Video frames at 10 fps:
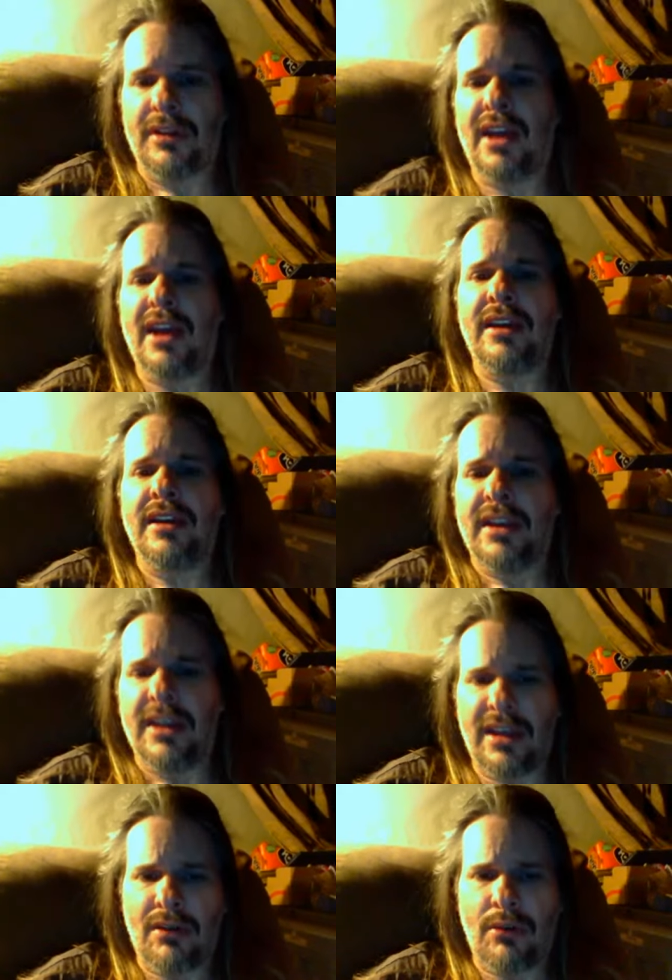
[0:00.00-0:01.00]
Okay,
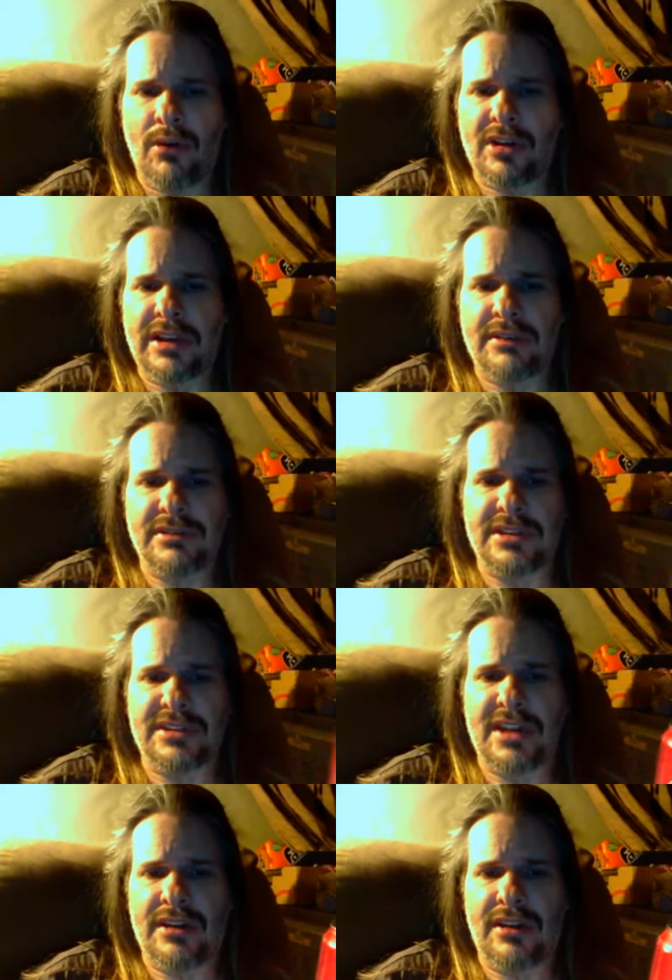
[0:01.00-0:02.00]
he didn't work. He was
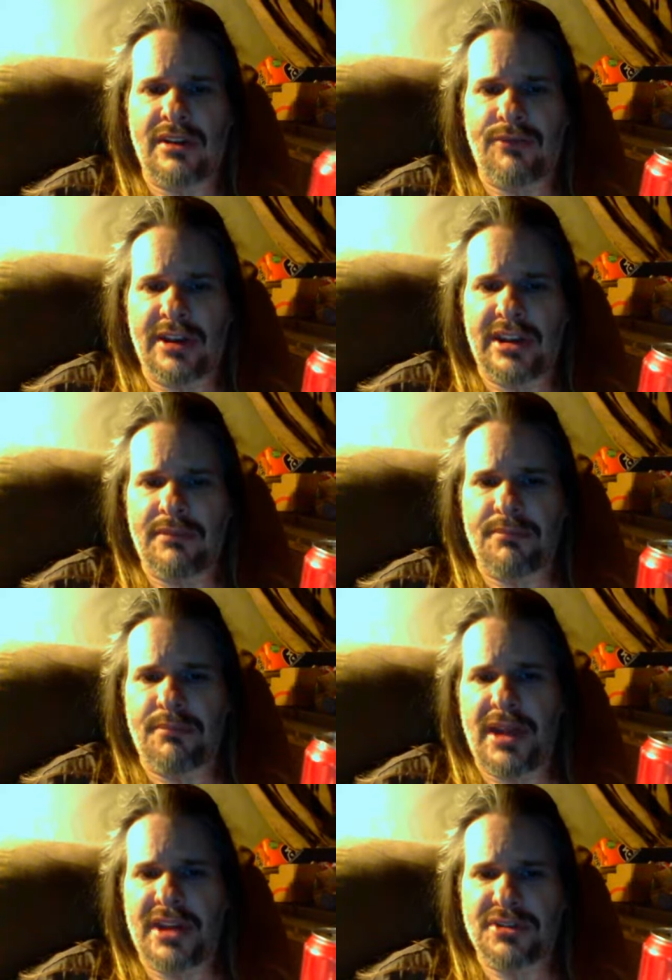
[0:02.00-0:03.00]
just sitting on a freaking
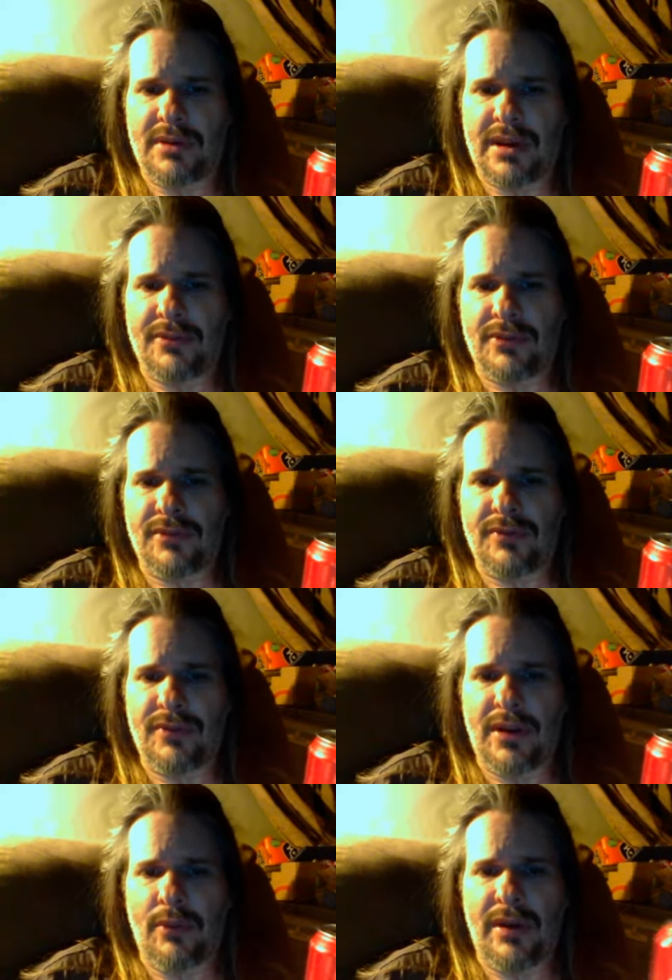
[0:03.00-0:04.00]
bench or whatever,
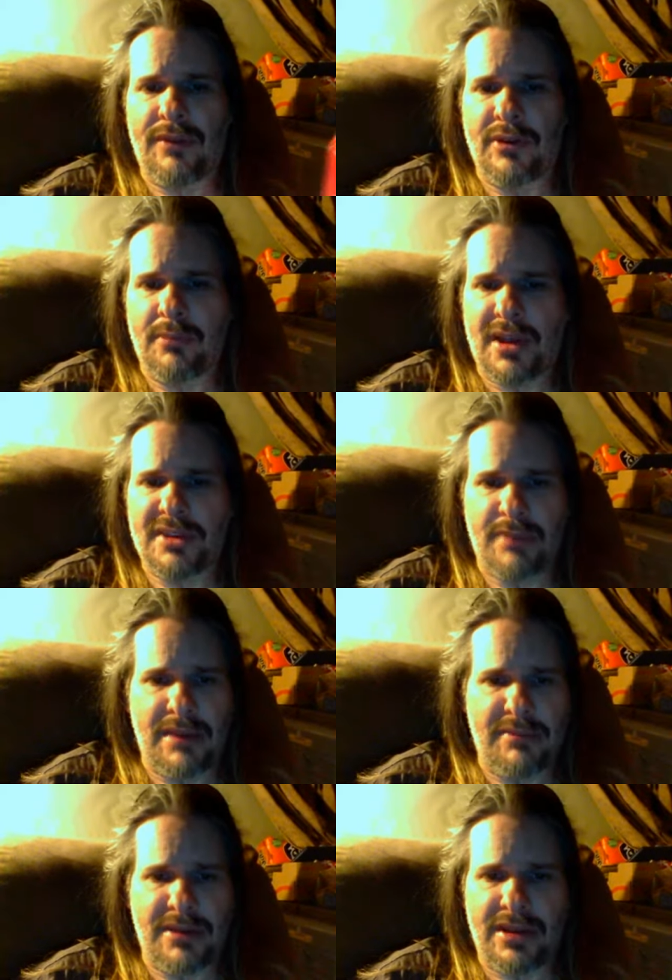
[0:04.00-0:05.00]
waiting for a bus
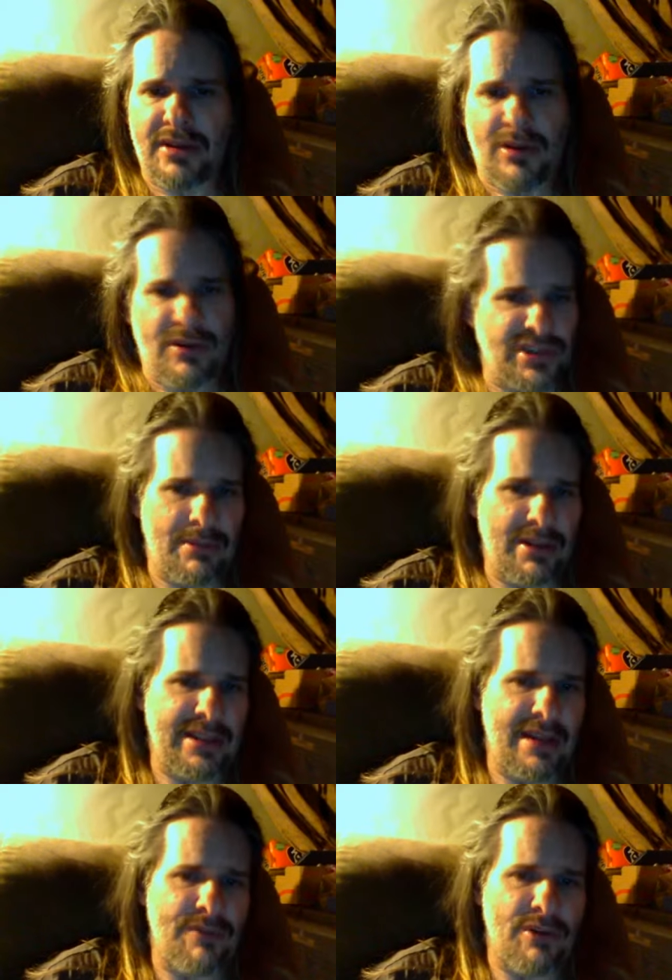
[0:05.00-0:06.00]
maybe or something like
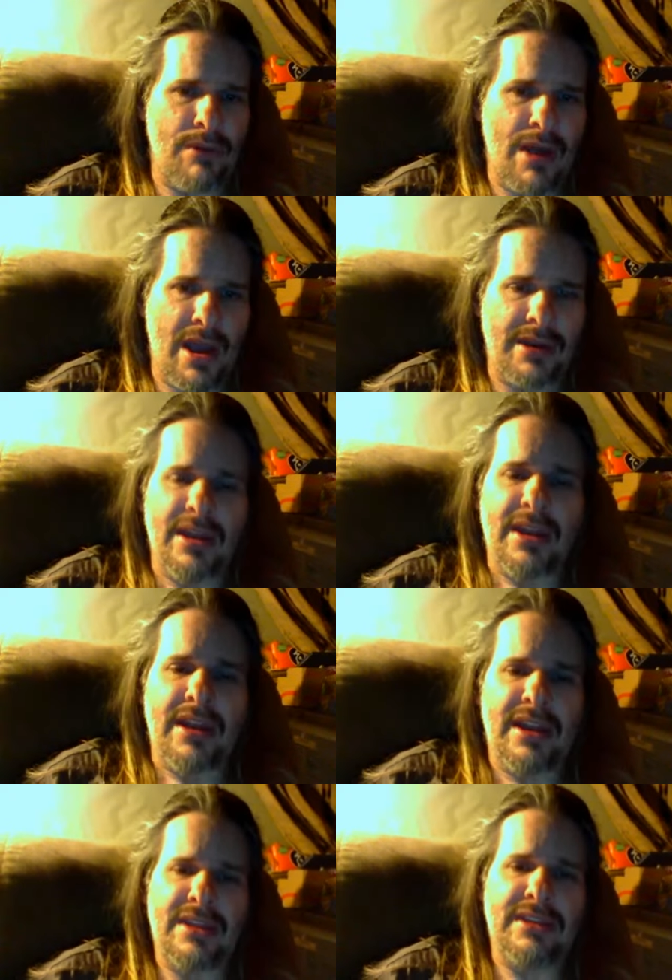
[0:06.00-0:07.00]
that for a ride,
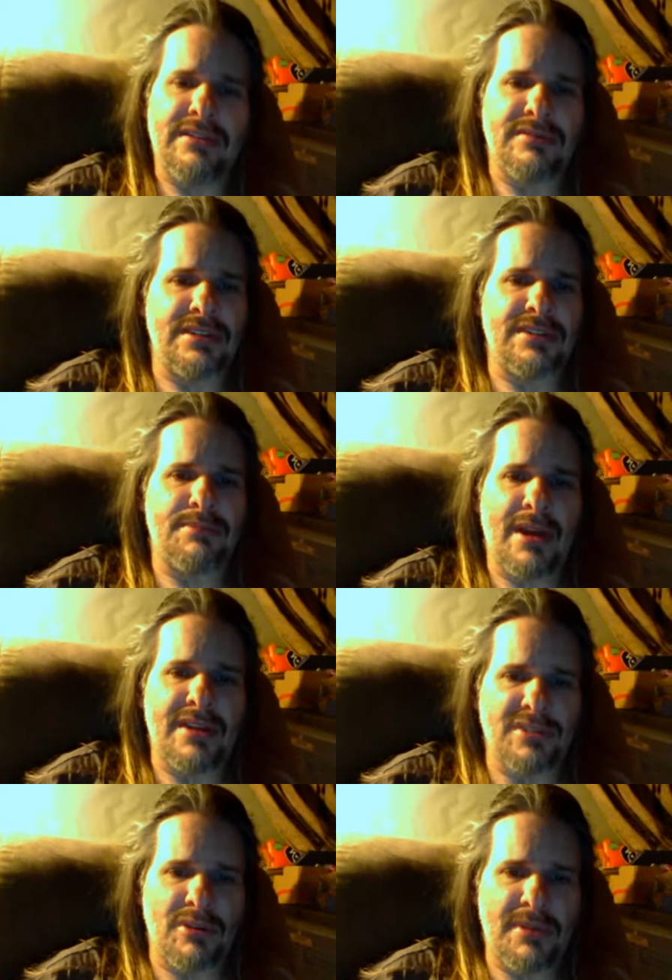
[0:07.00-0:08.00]
and he was just
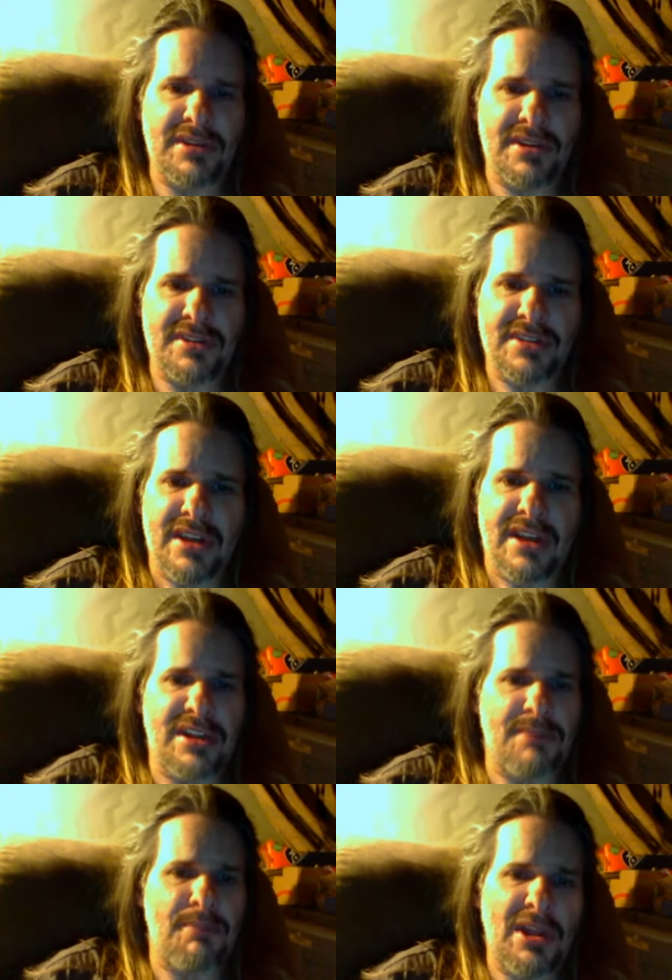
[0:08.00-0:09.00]
minding his own business, and
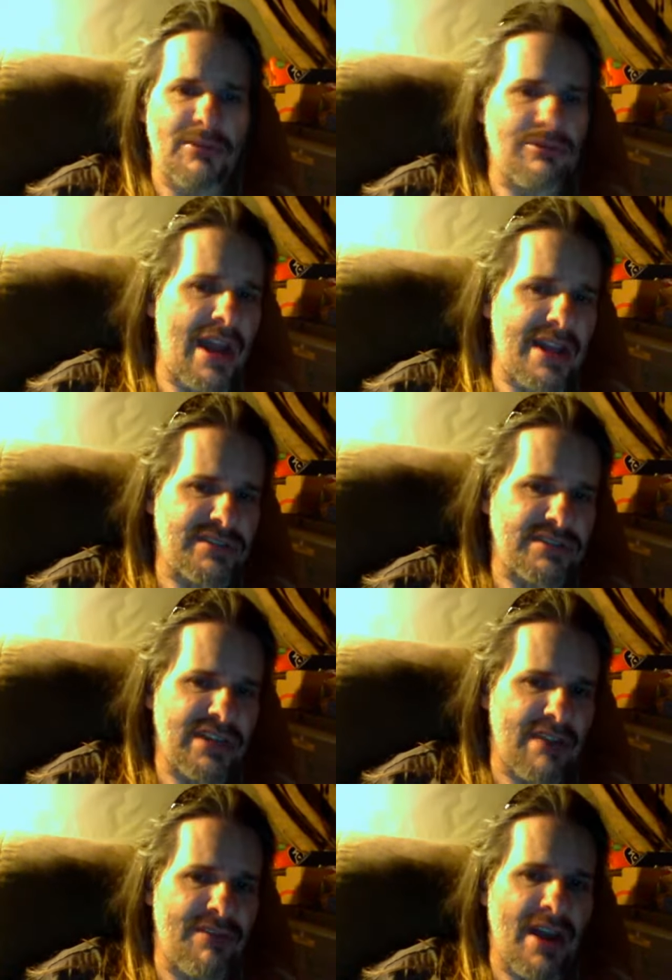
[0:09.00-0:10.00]
his Bill of Rights
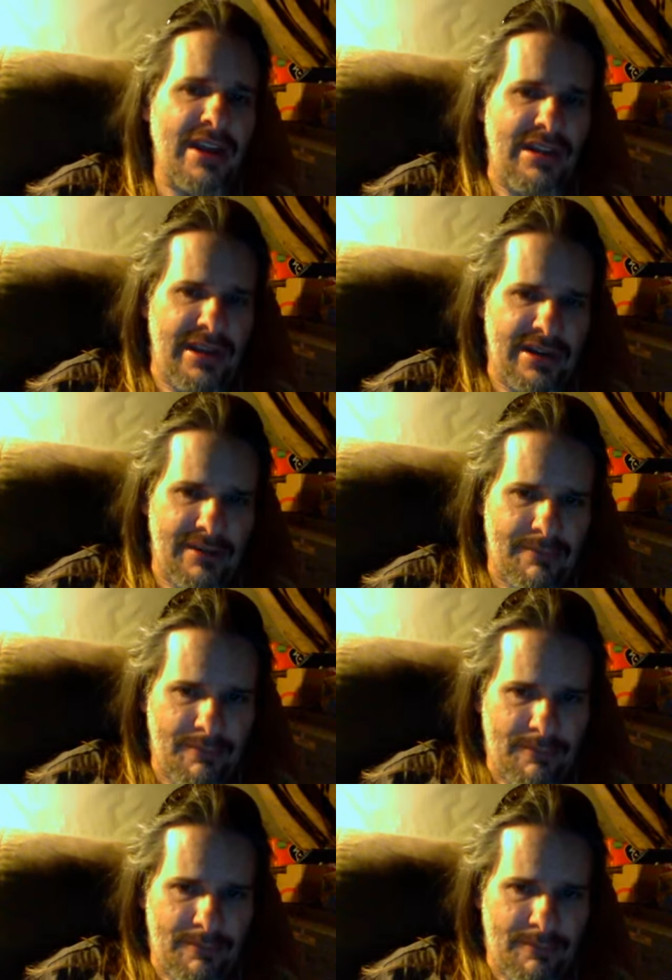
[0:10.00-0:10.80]
got violated.